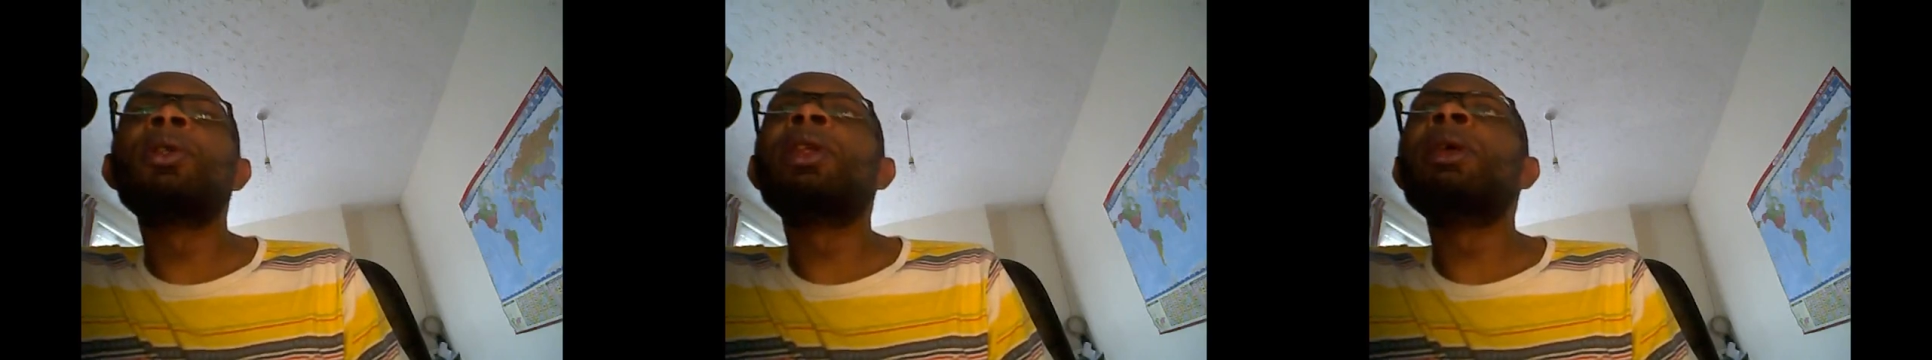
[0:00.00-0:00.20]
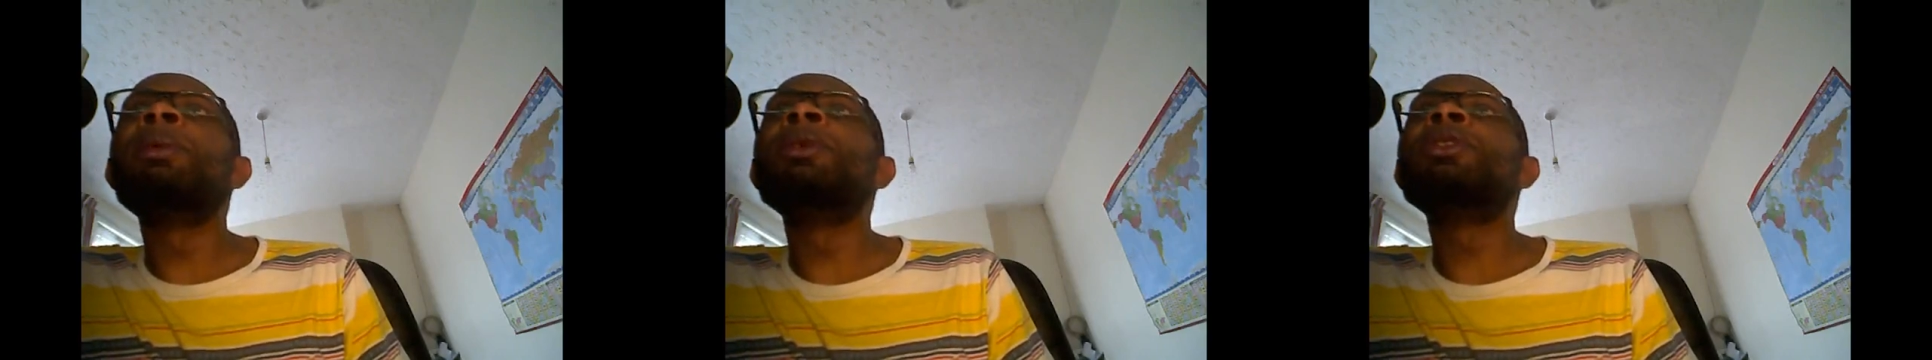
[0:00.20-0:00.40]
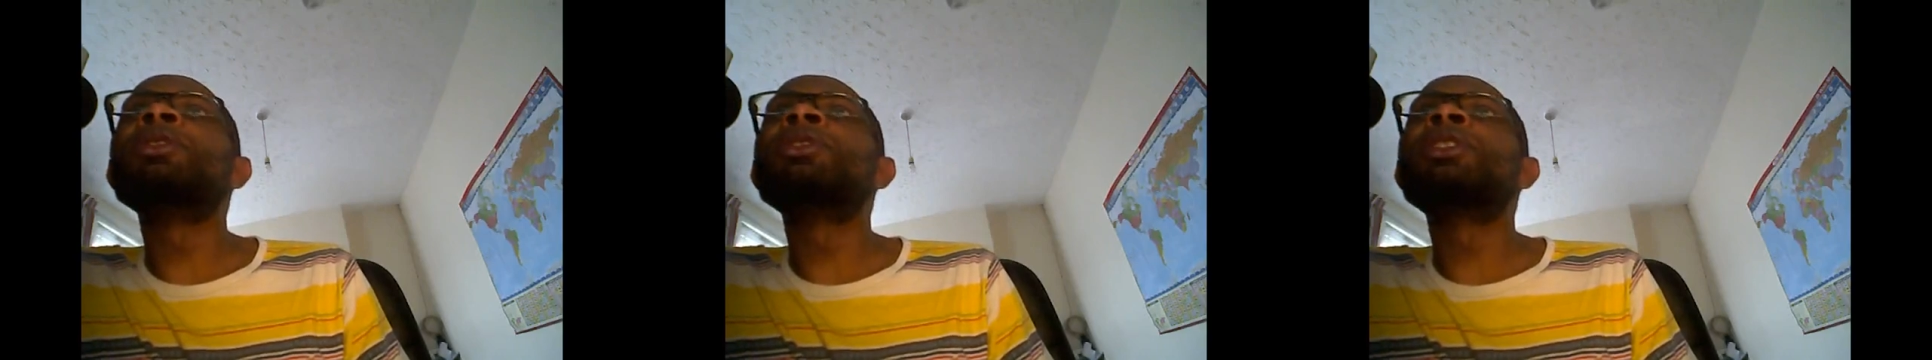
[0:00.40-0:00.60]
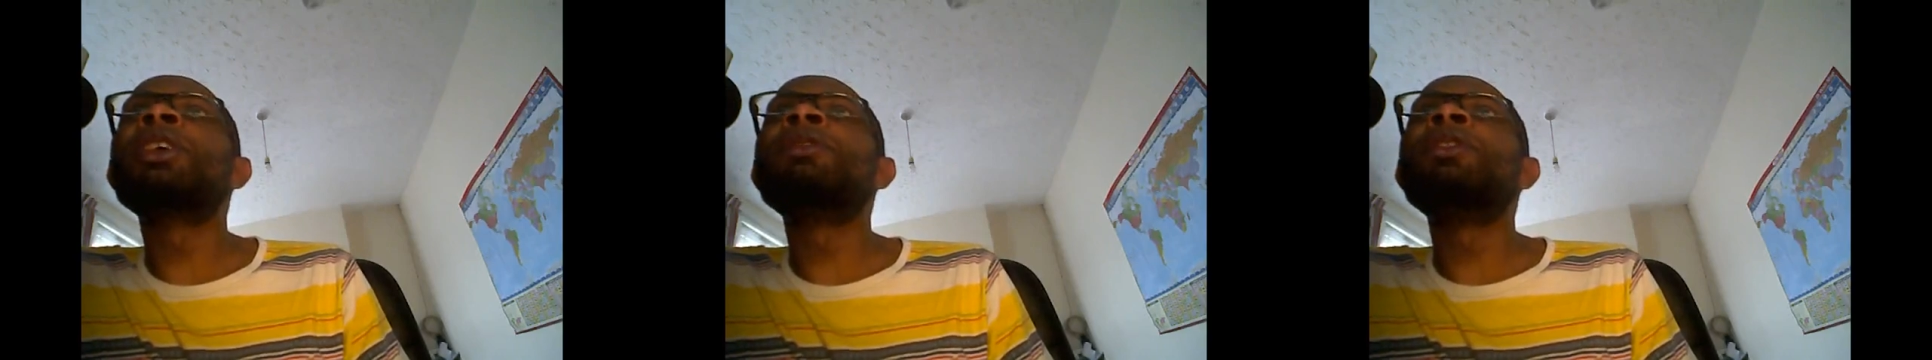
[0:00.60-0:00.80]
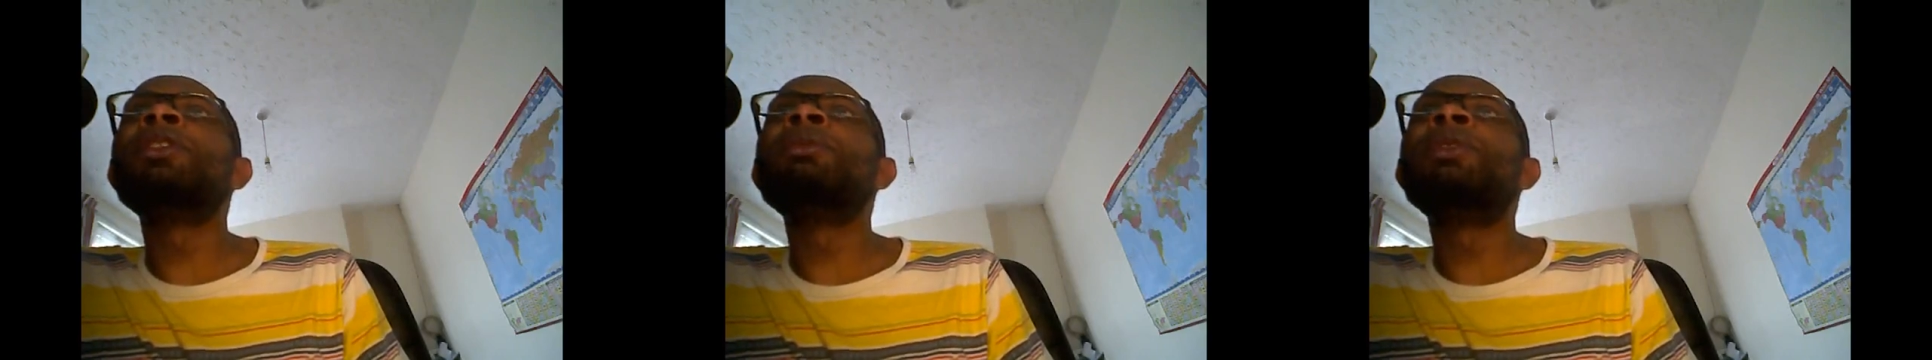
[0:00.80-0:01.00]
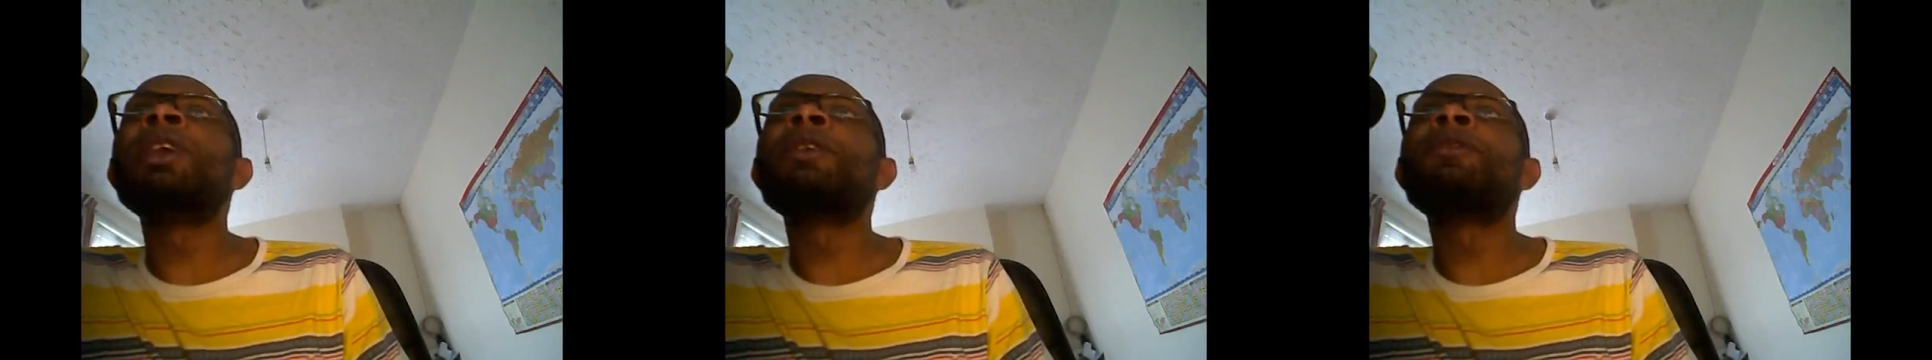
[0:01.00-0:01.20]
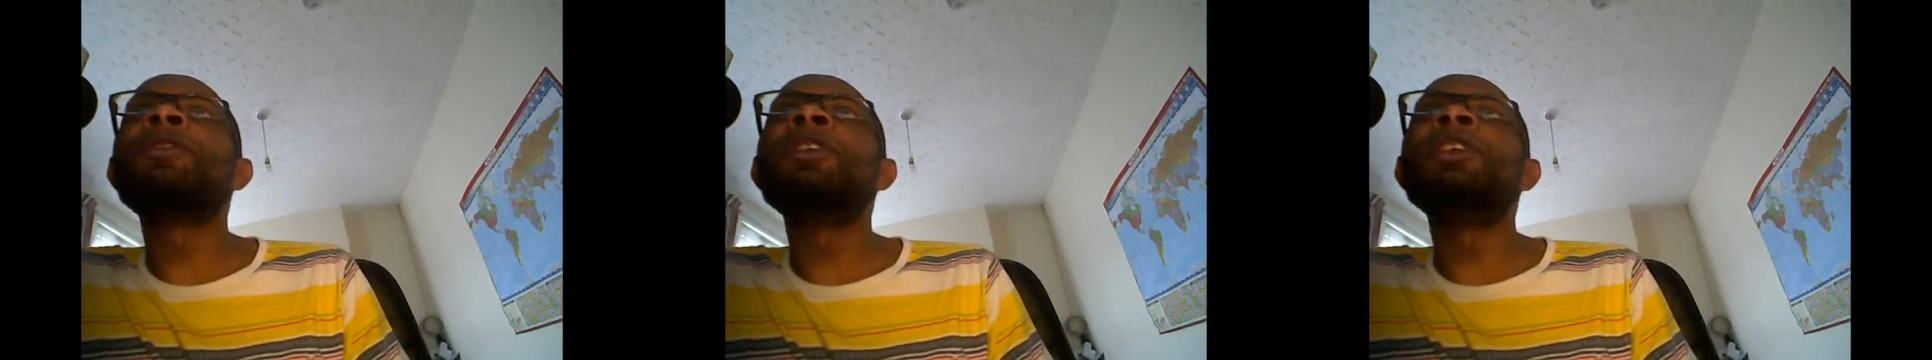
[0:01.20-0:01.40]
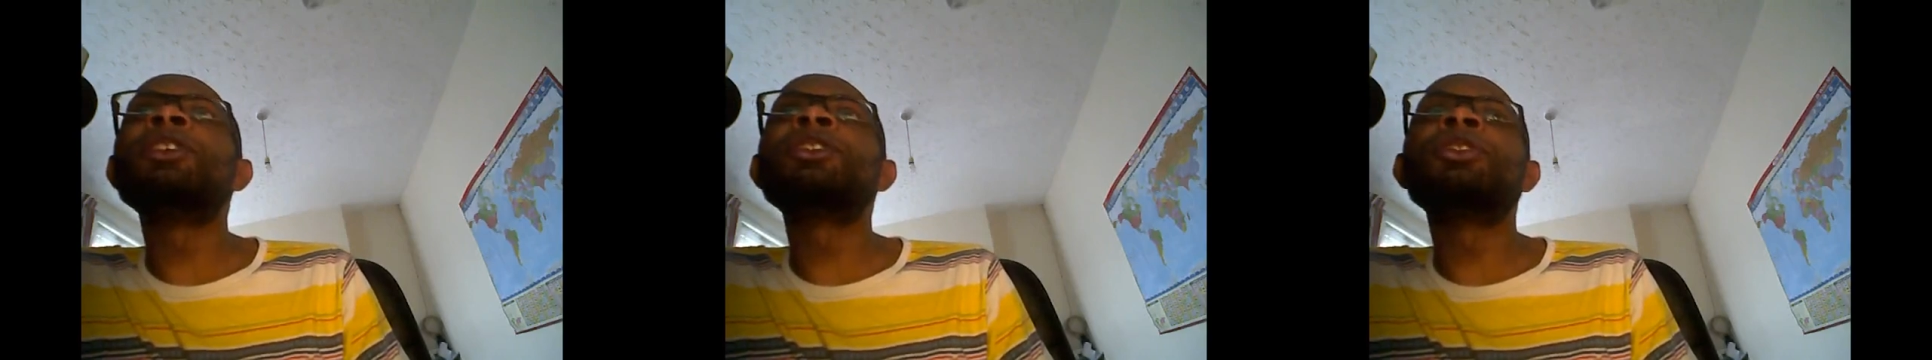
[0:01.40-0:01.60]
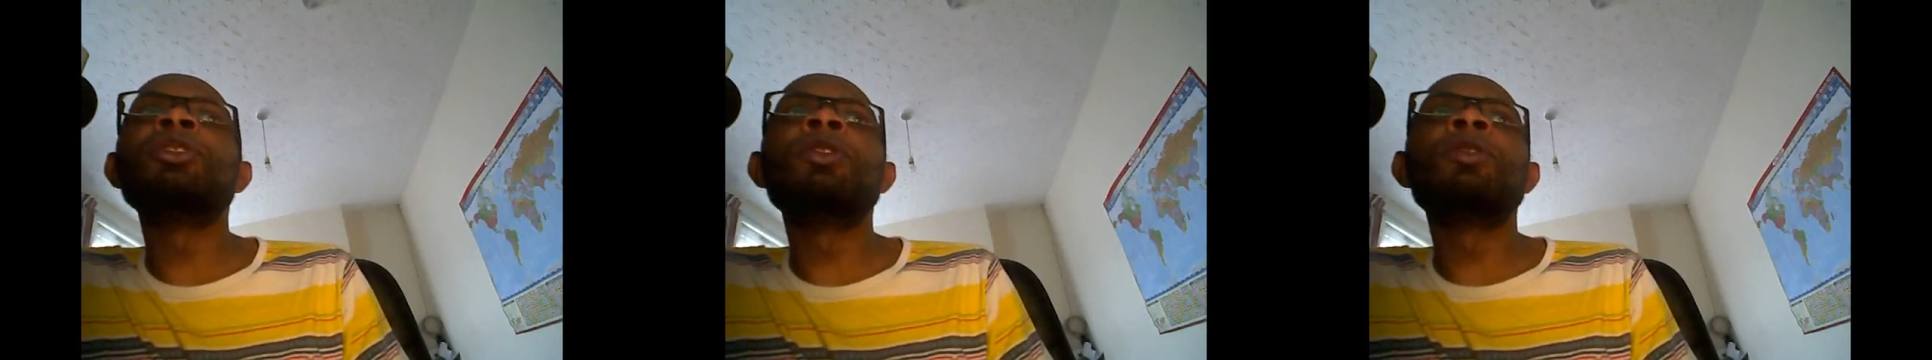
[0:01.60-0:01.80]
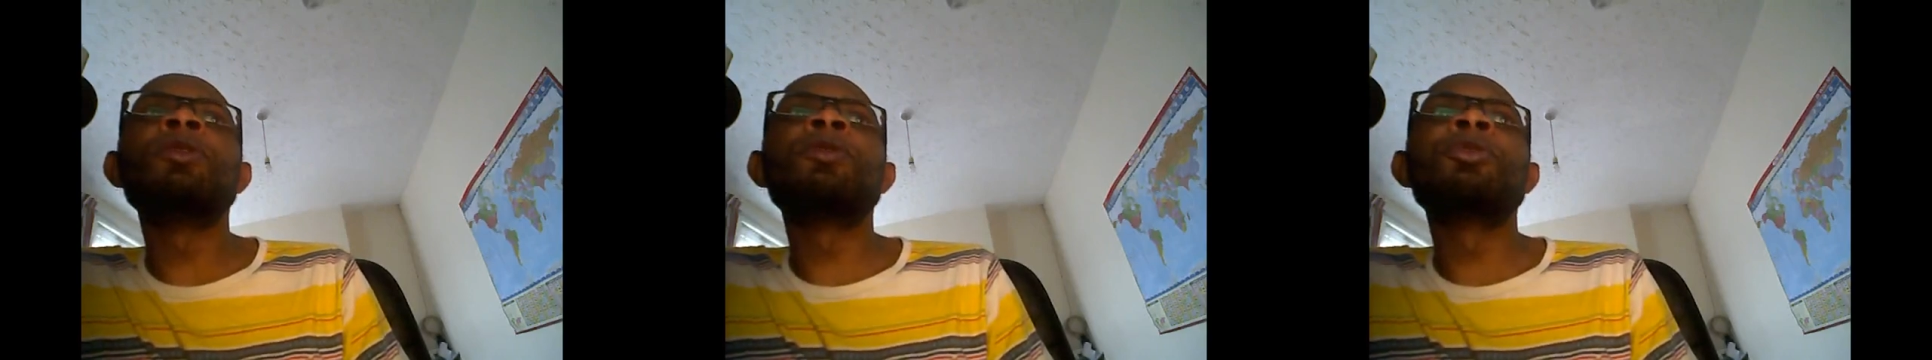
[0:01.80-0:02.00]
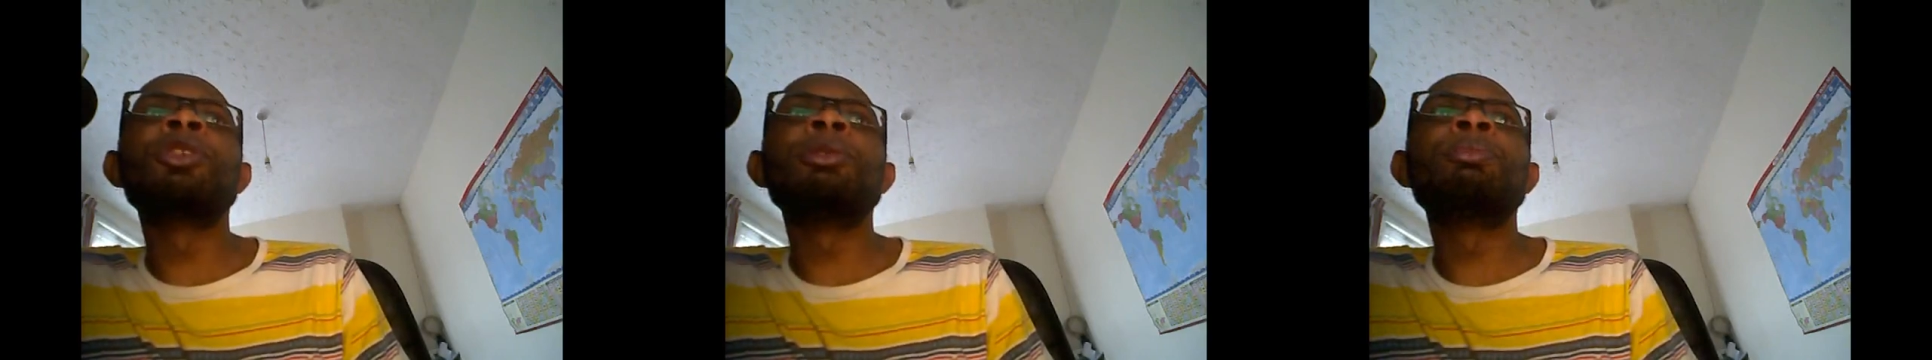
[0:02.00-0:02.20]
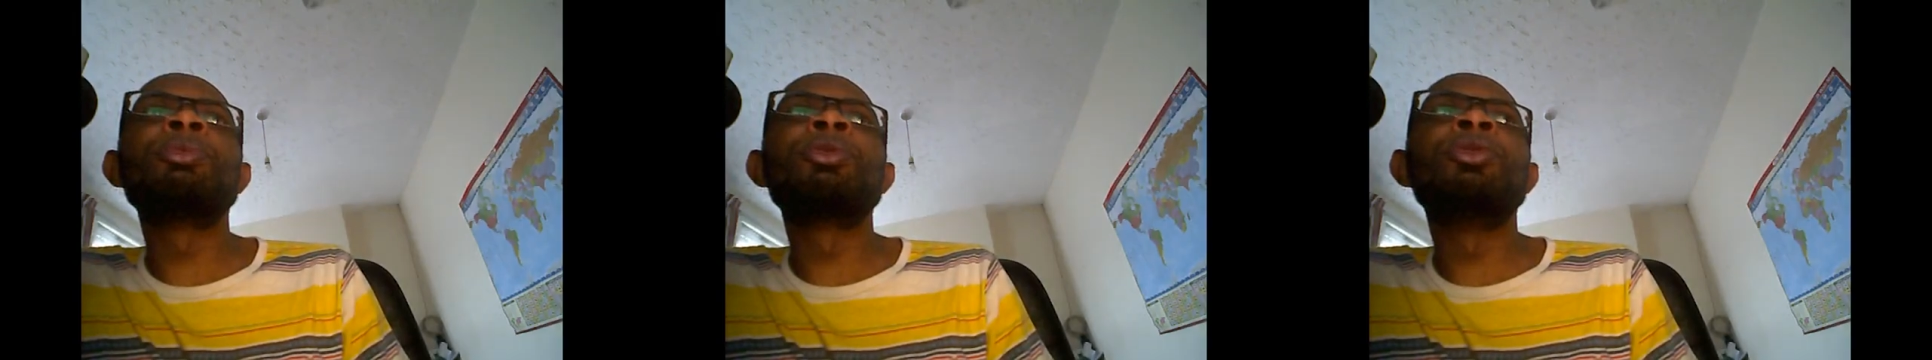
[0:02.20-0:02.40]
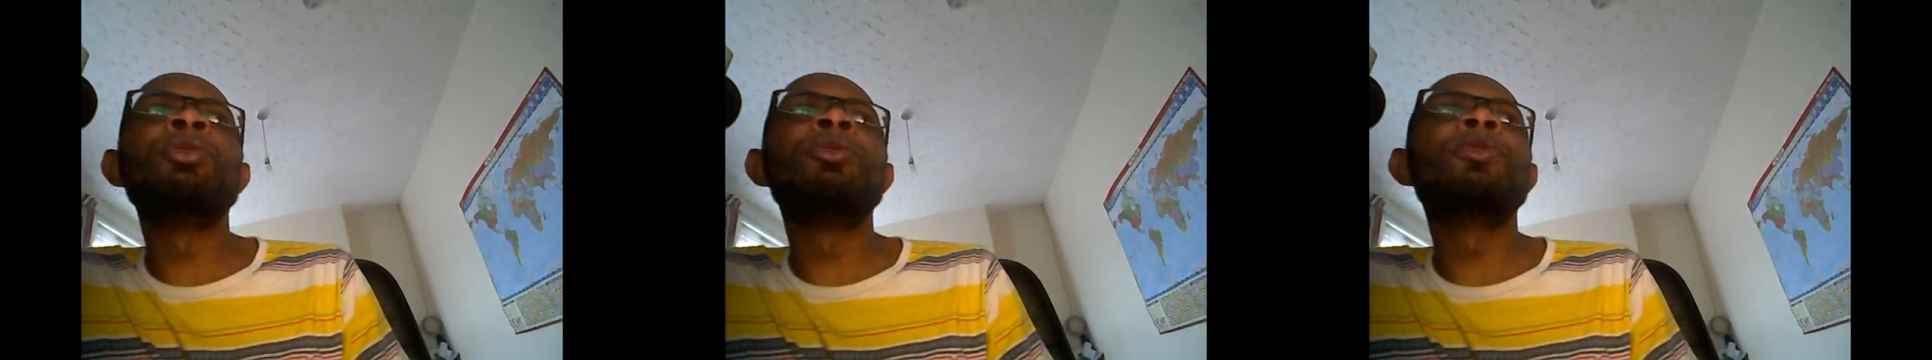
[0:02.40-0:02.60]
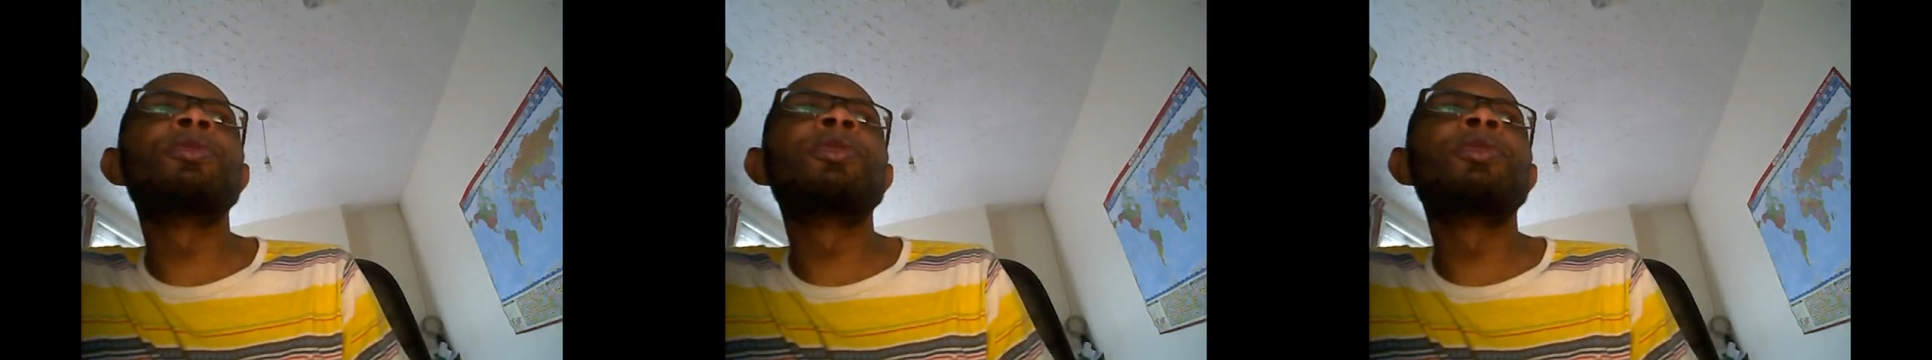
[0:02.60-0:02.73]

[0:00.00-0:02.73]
Let me just give you the definition of reproof.